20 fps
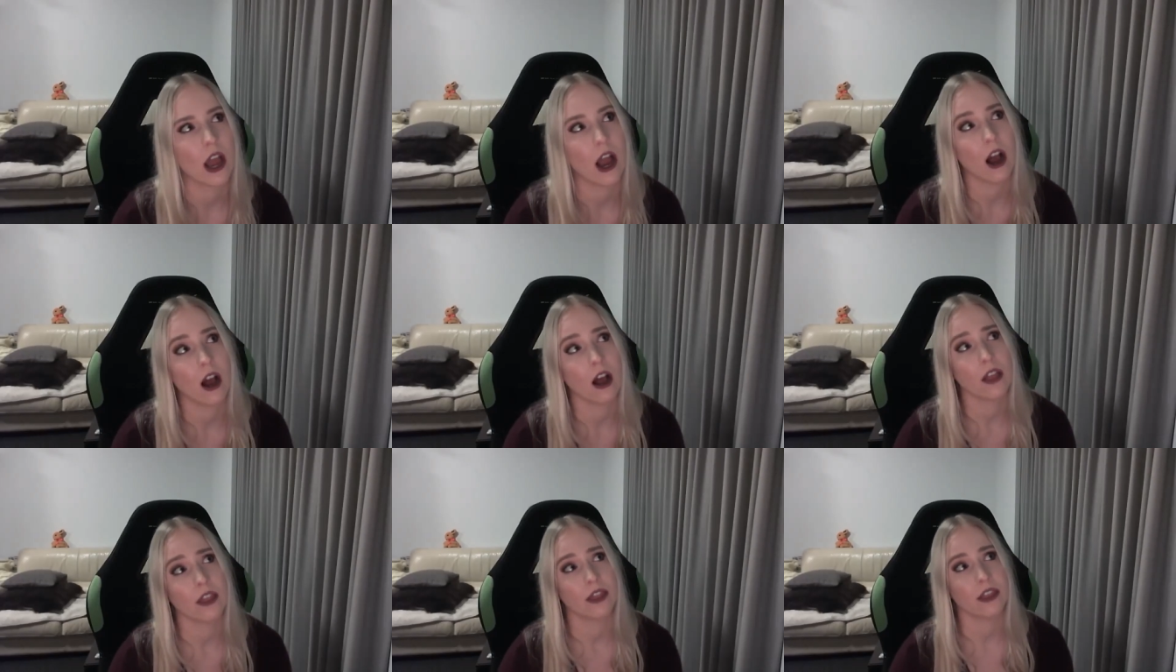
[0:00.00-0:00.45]

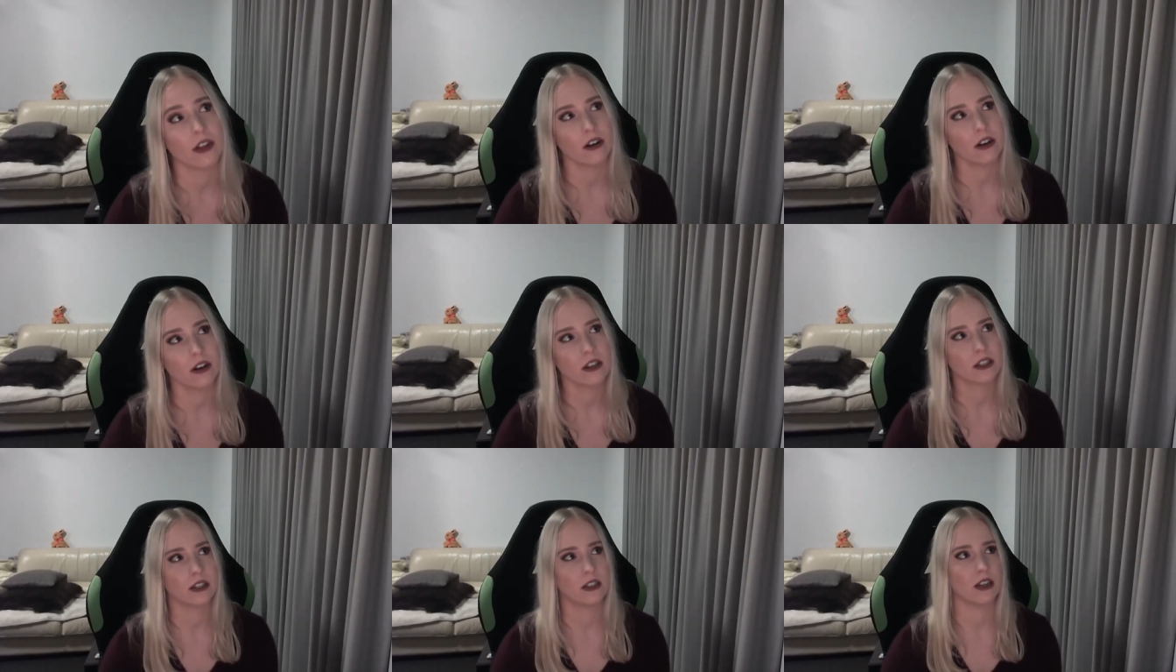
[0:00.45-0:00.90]
uh, there
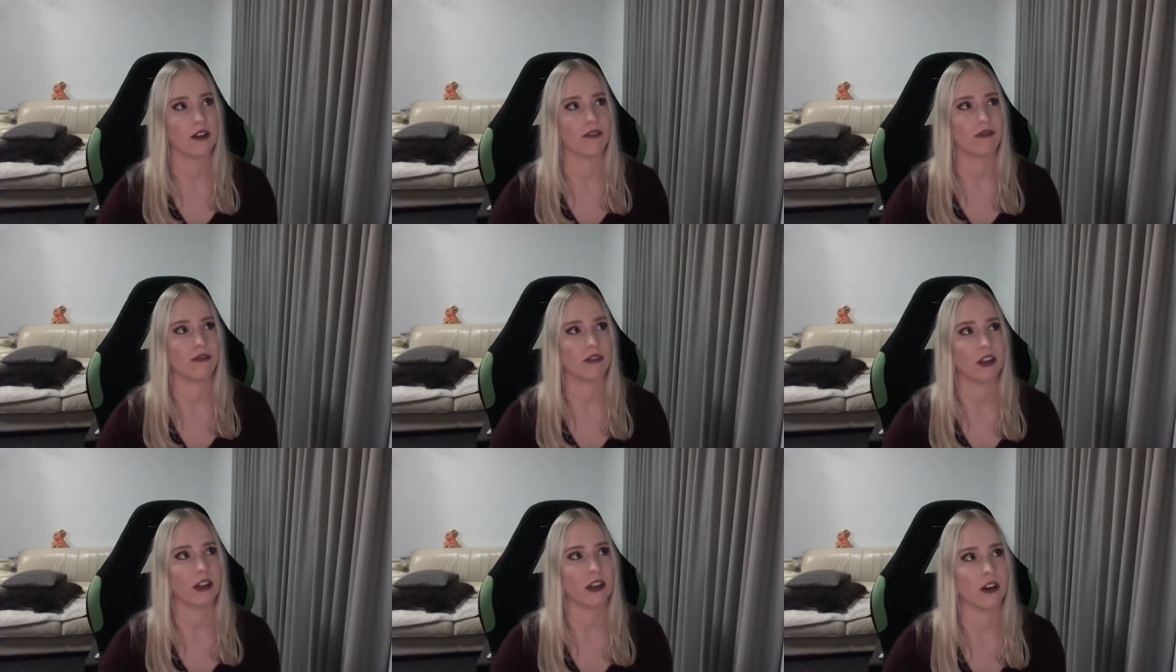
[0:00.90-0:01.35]
is
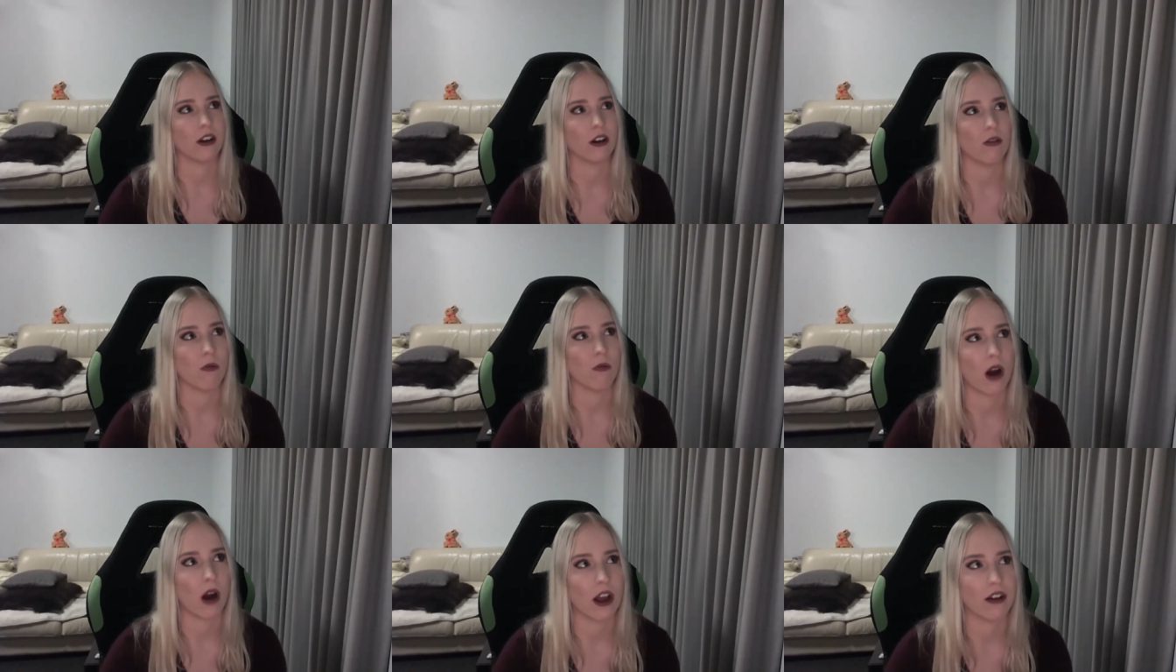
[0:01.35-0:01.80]
definitely a
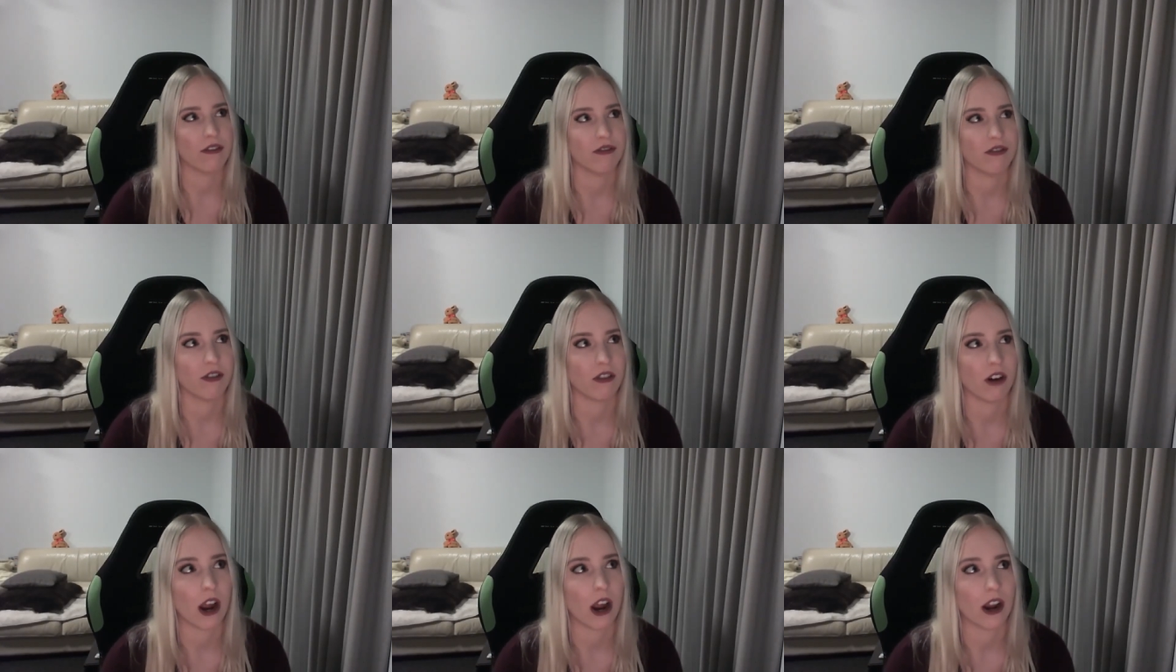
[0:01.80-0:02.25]
wide
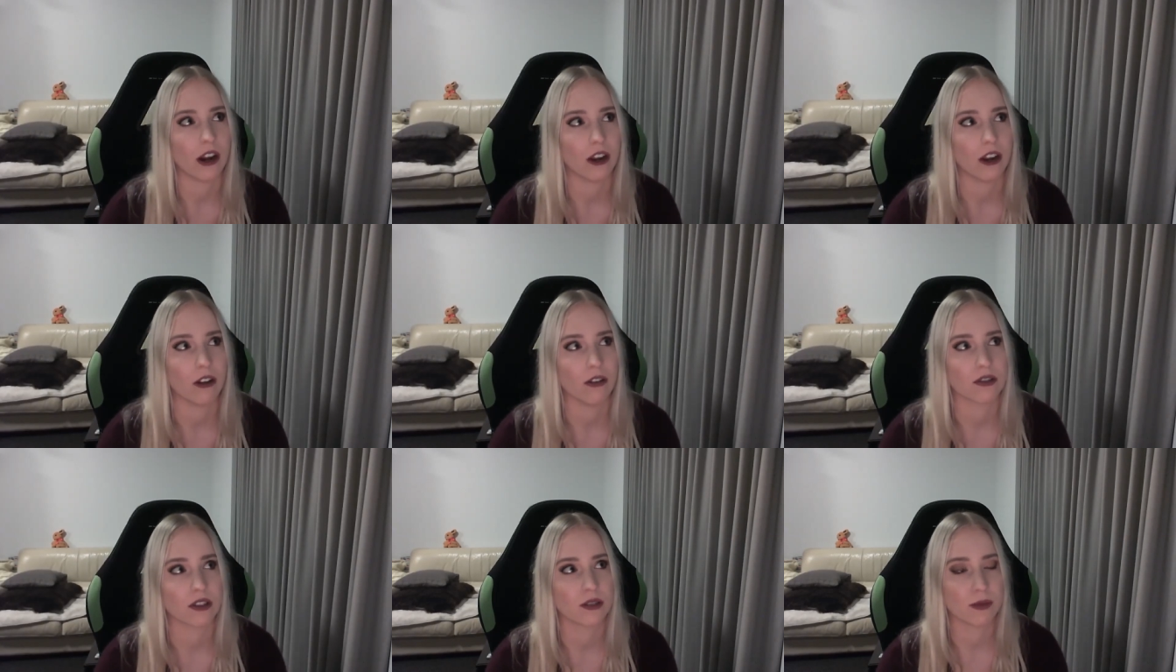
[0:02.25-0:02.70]
variety
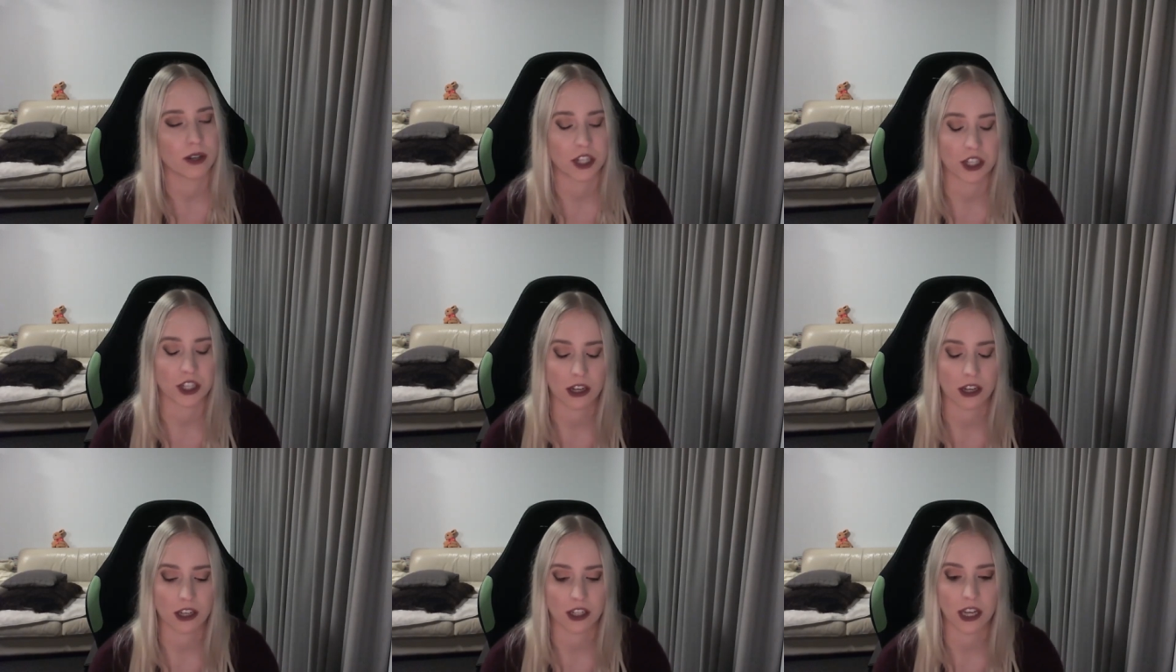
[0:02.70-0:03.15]
of
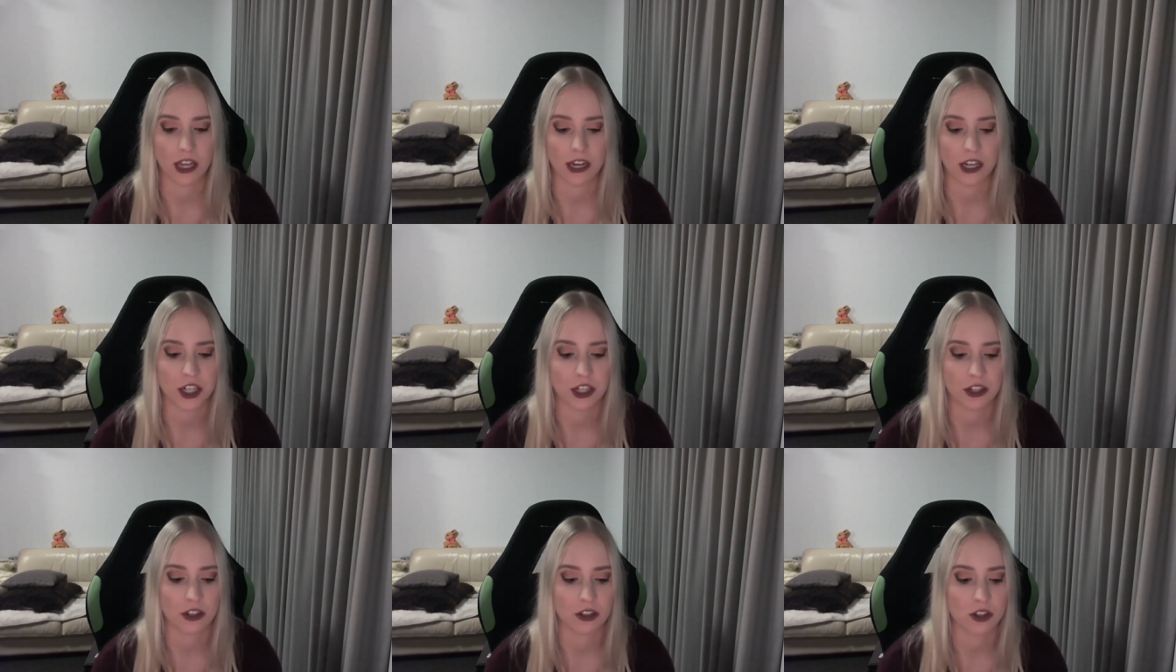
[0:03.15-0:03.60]

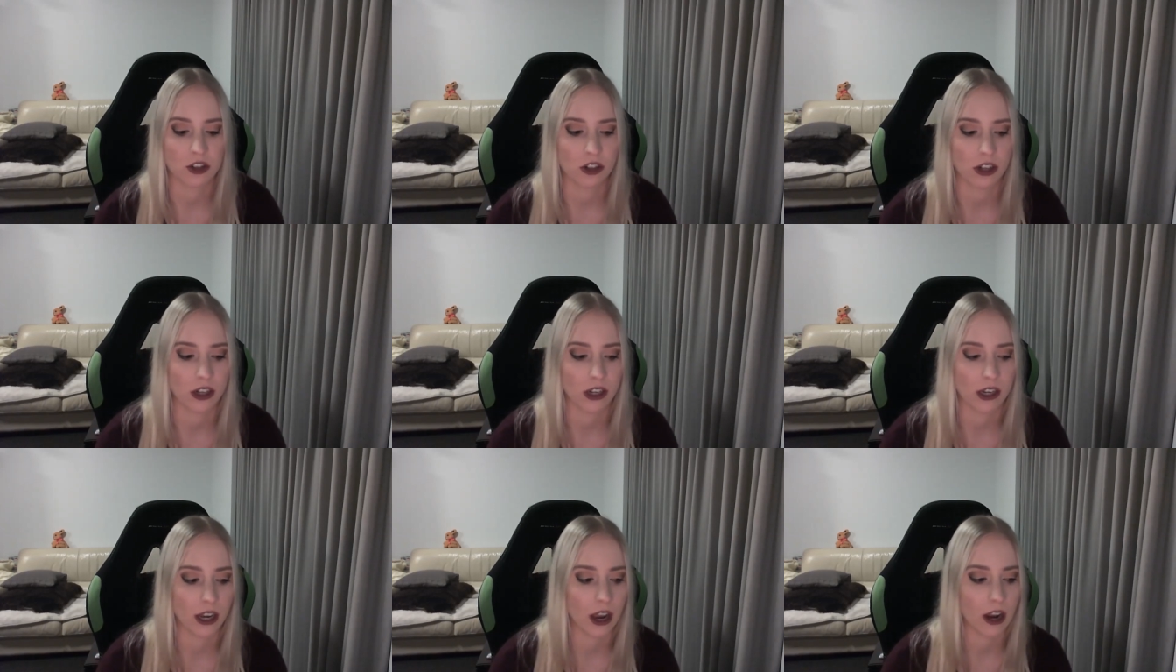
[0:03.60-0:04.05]
specializations you
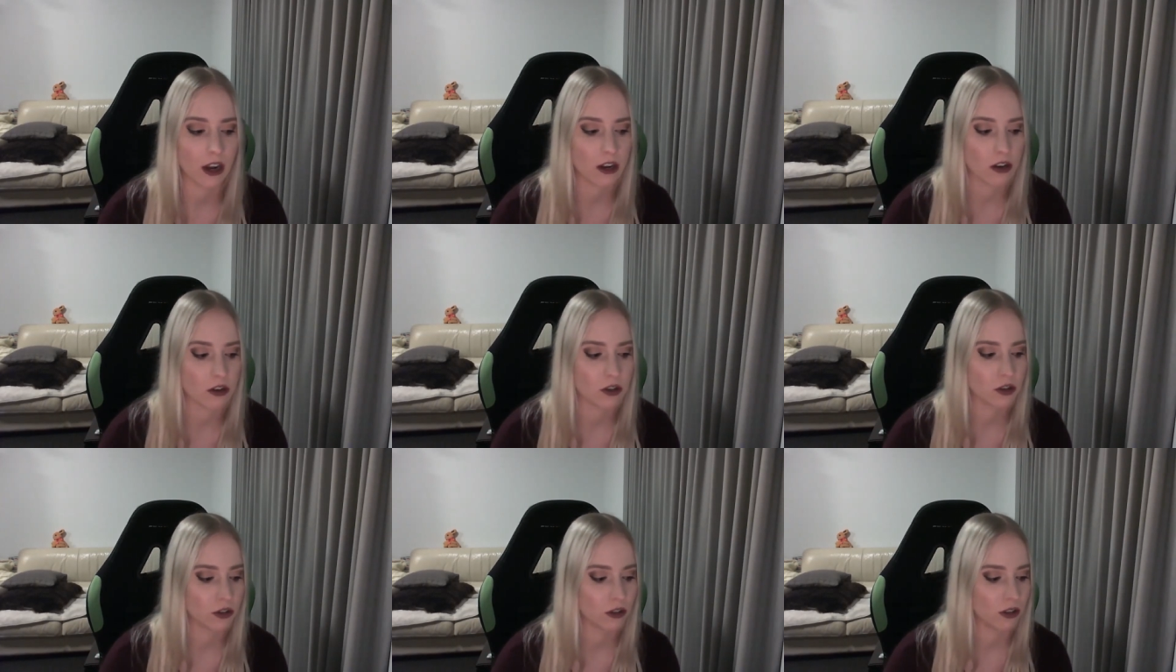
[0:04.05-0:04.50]
can get
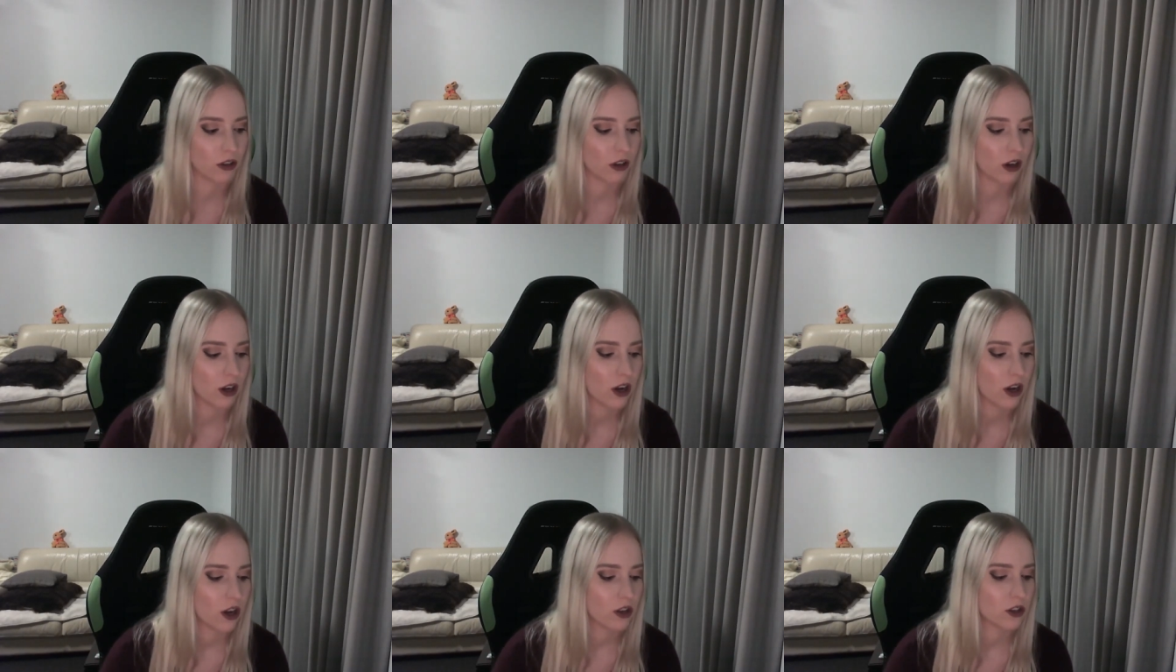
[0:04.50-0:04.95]
into
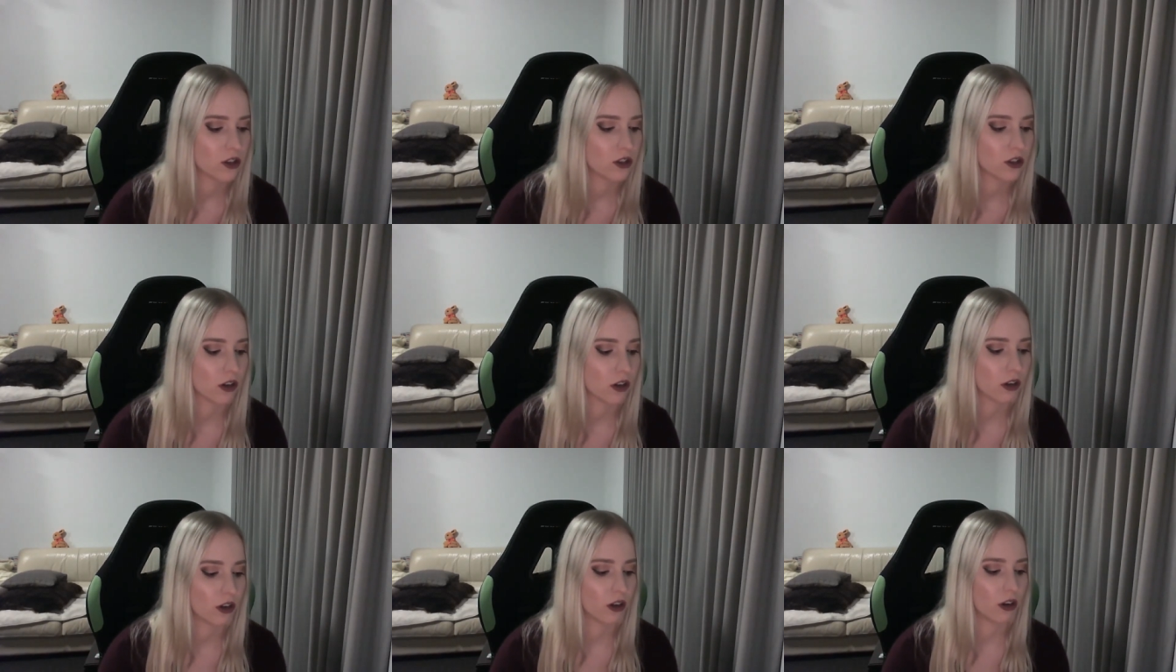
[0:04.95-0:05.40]

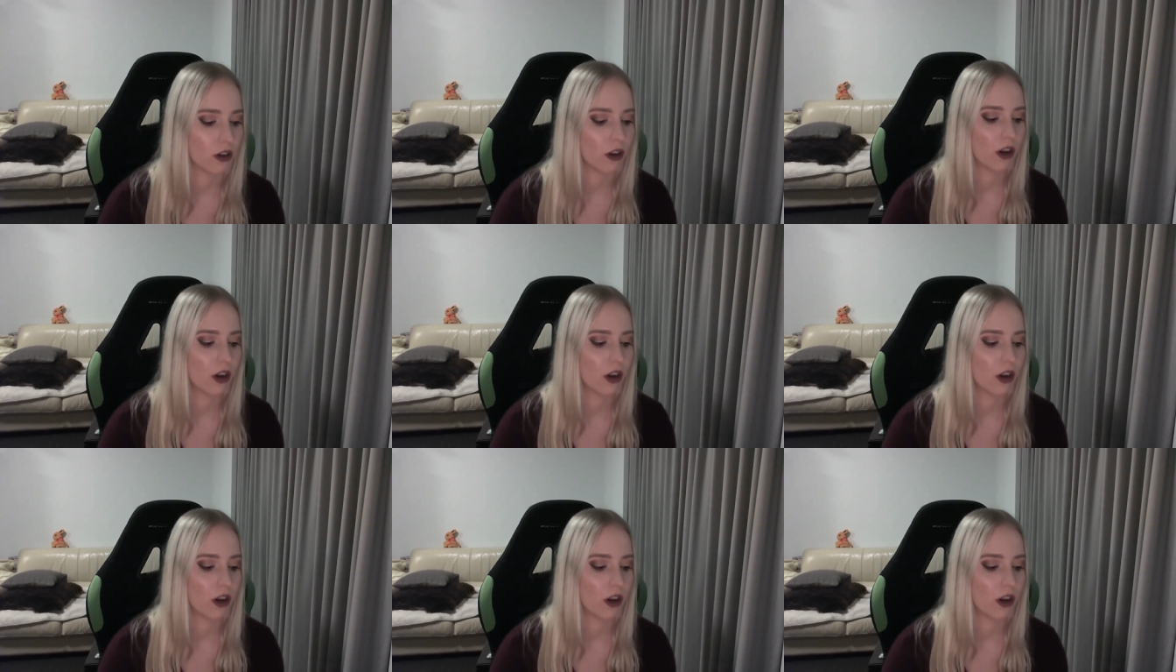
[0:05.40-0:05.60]
so